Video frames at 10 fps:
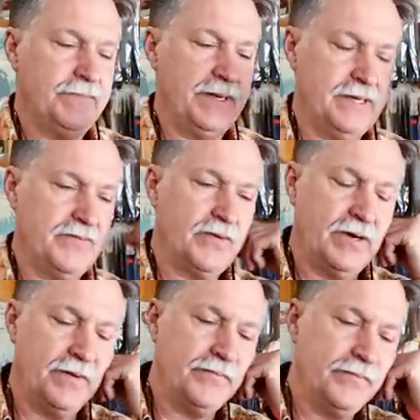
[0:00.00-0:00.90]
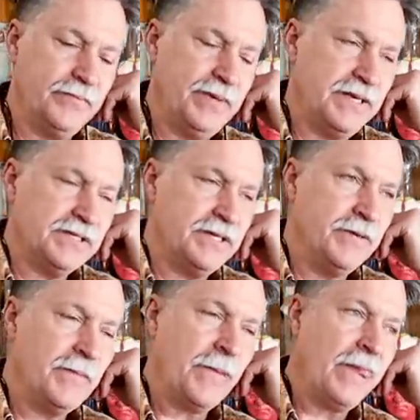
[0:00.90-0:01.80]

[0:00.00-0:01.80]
I, before I pass that up.